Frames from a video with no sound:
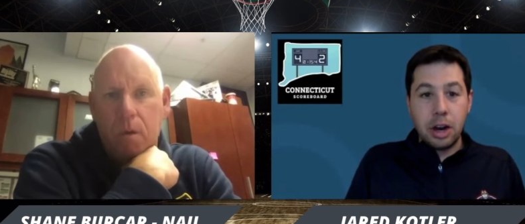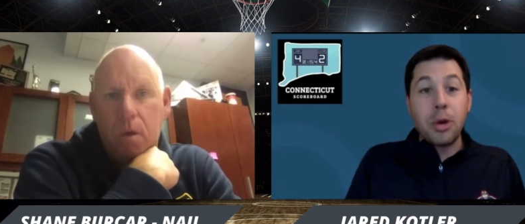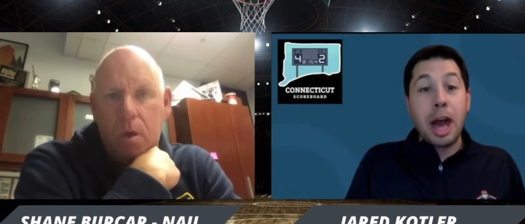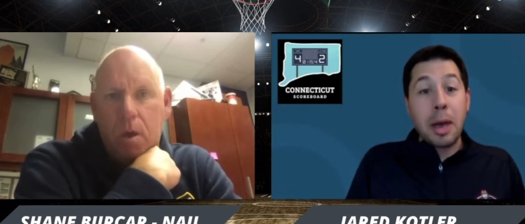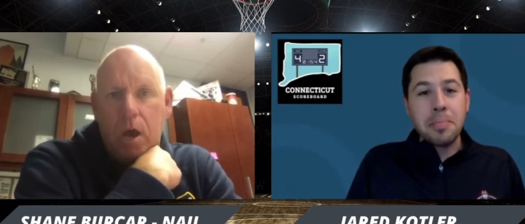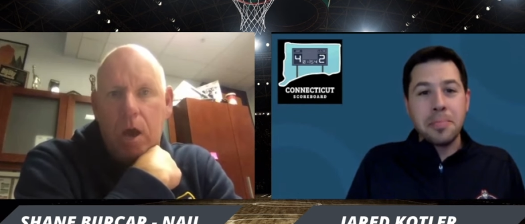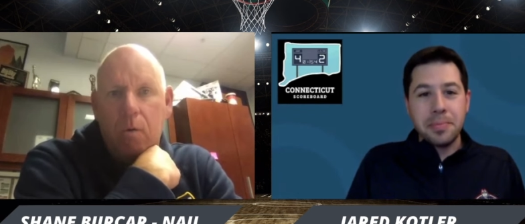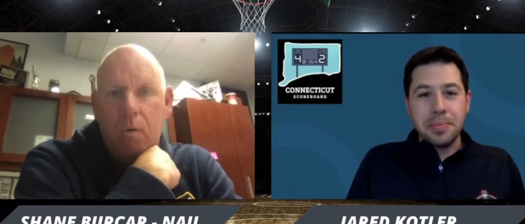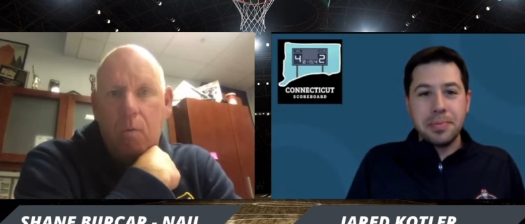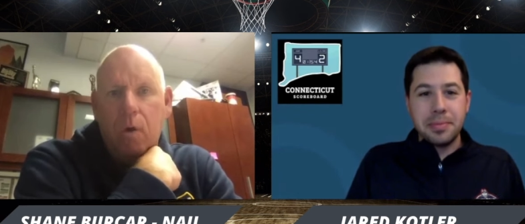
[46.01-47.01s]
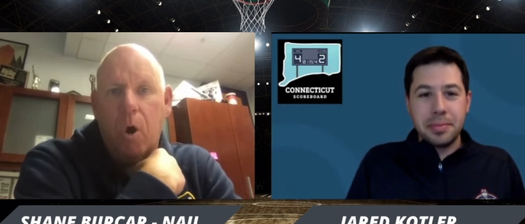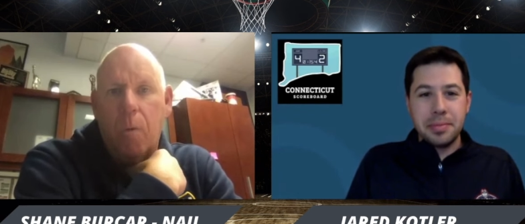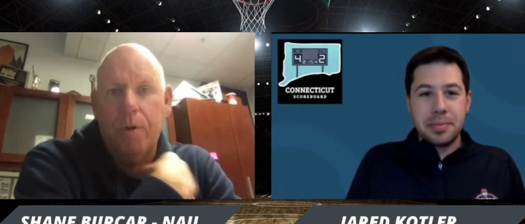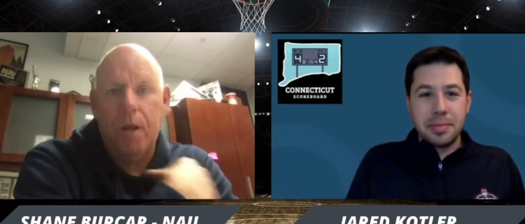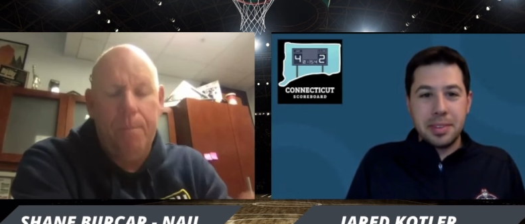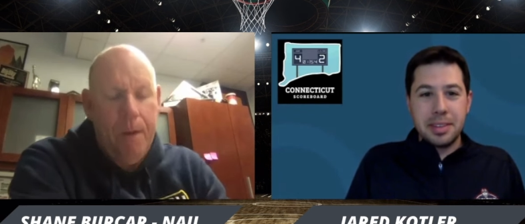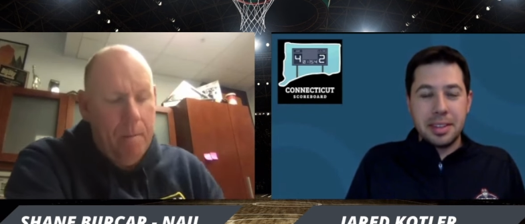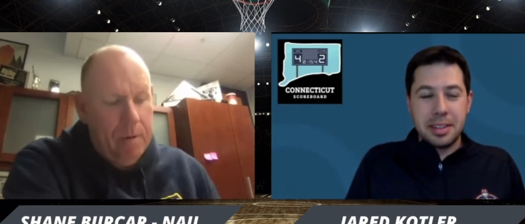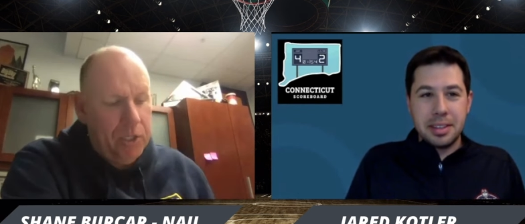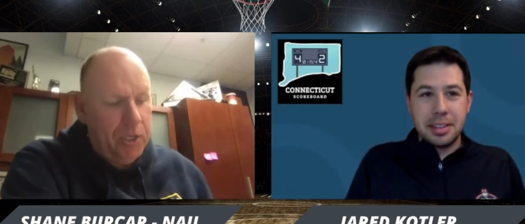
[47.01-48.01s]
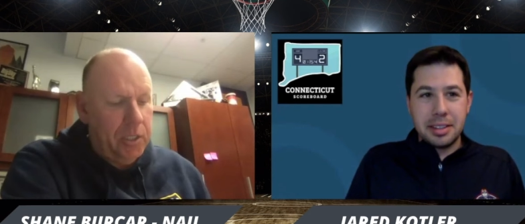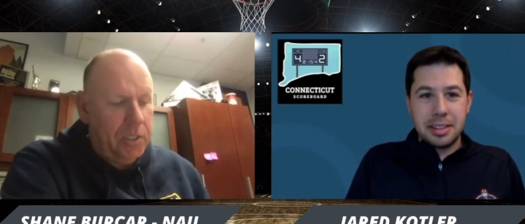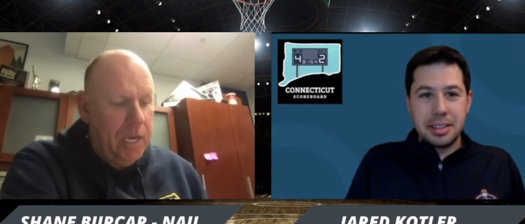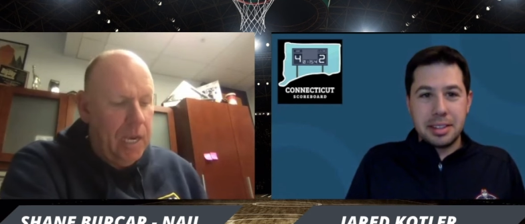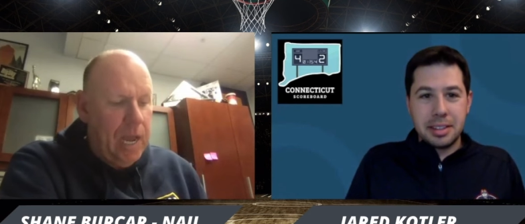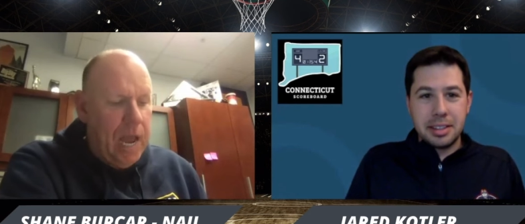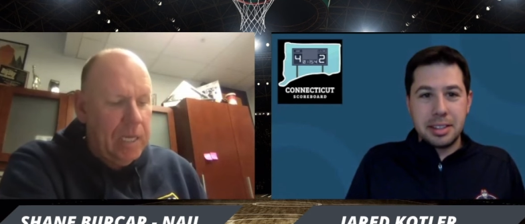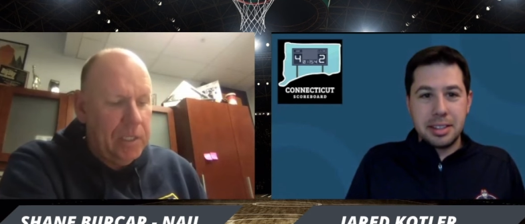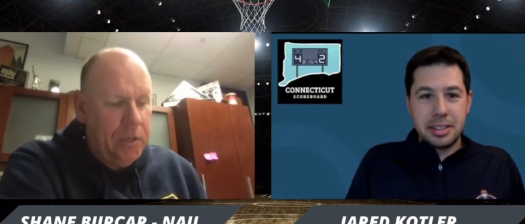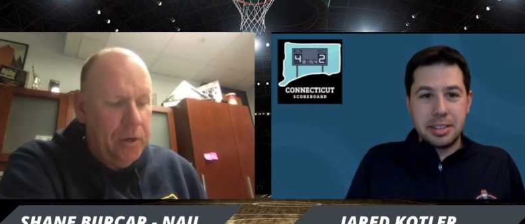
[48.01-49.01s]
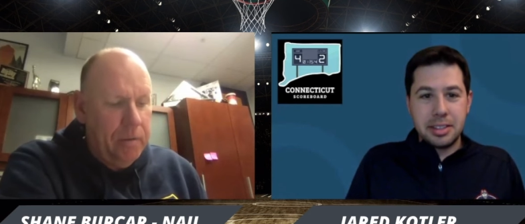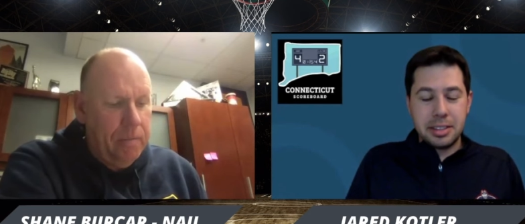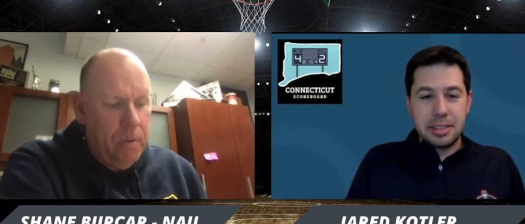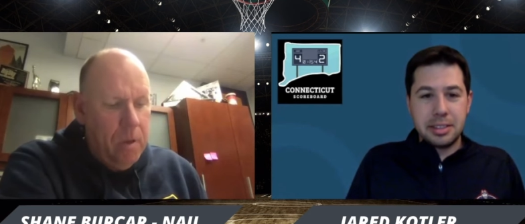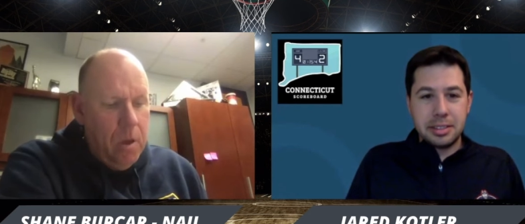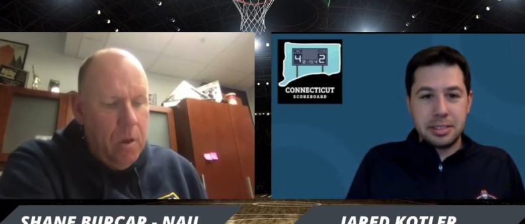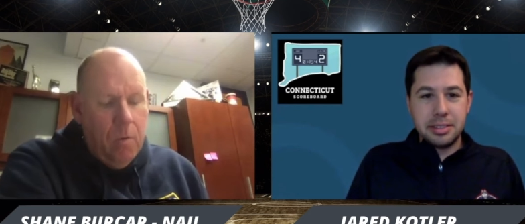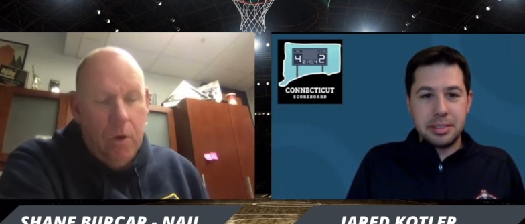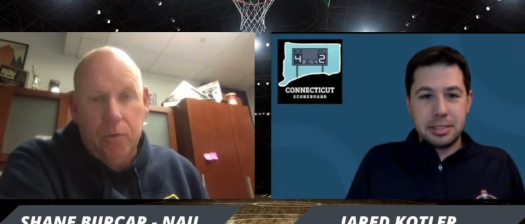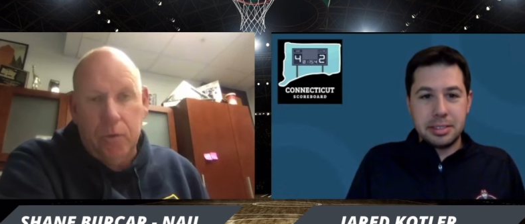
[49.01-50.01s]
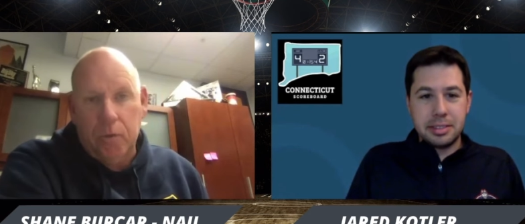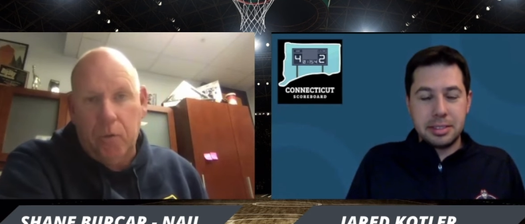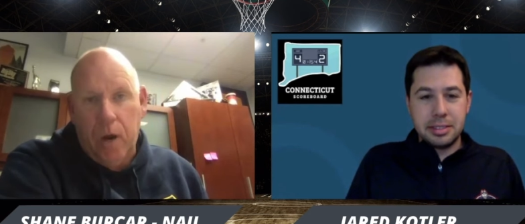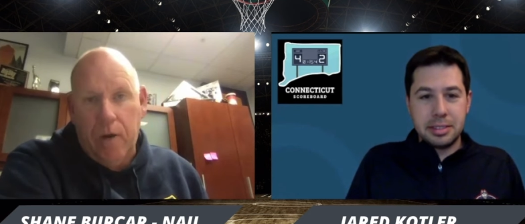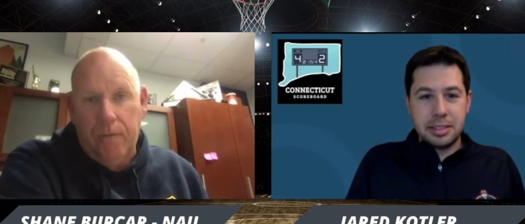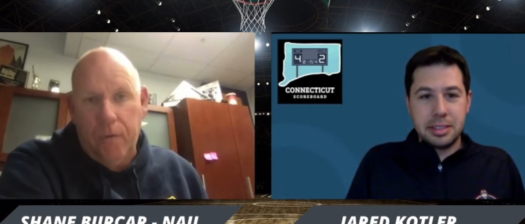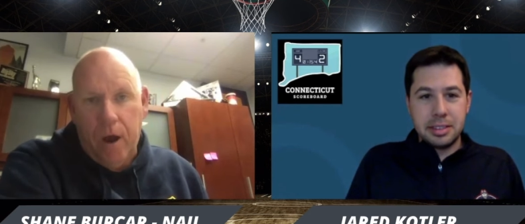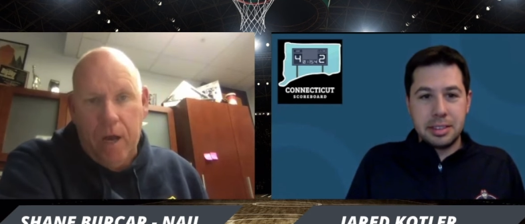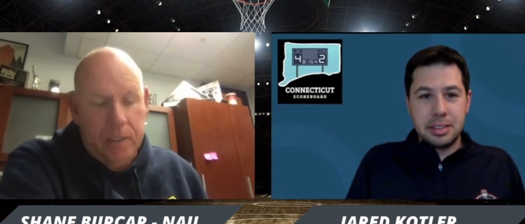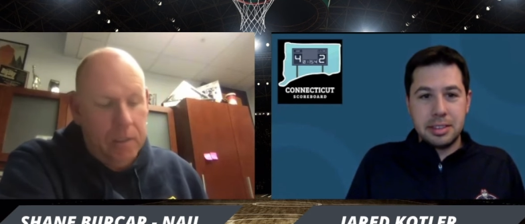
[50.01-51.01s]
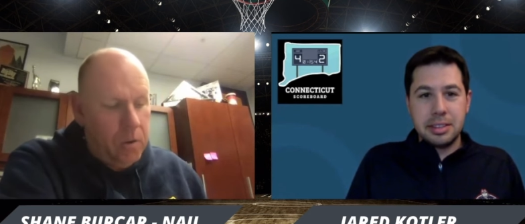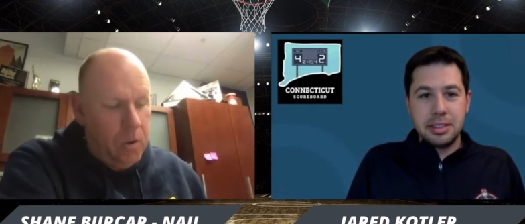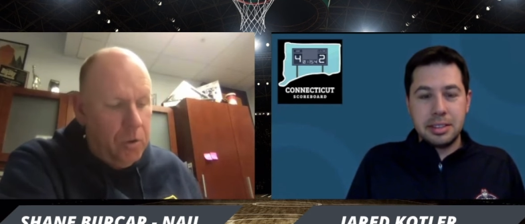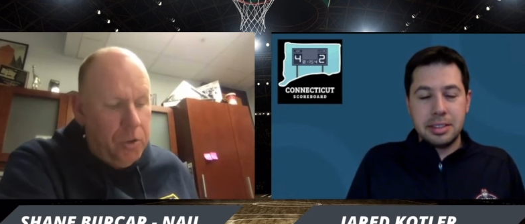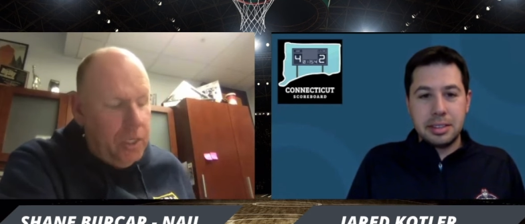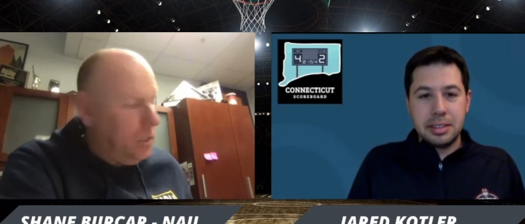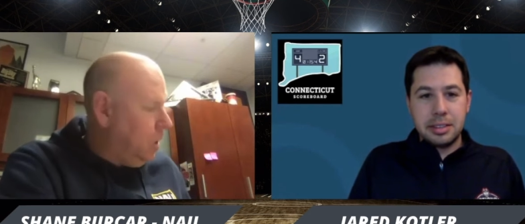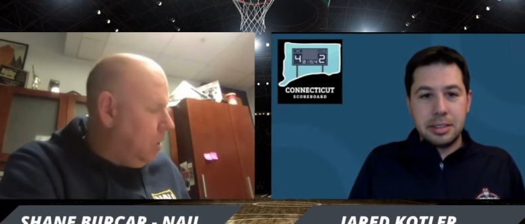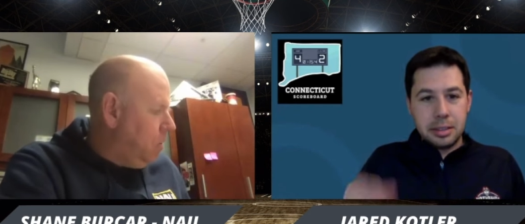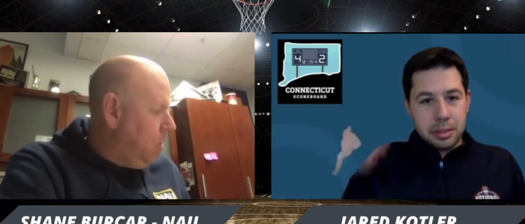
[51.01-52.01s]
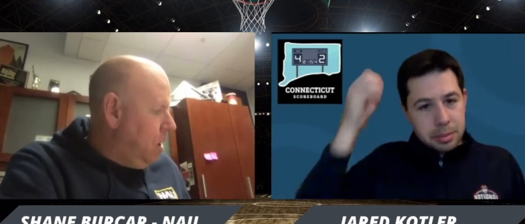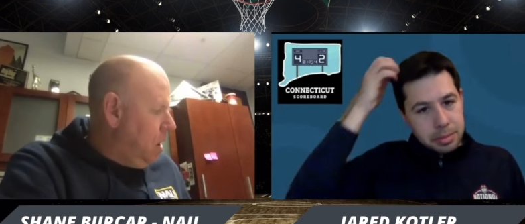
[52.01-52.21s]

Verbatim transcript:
Speaker 1: Okay. We opened up at Michigan State last year, which was great for us and Coach Izzo.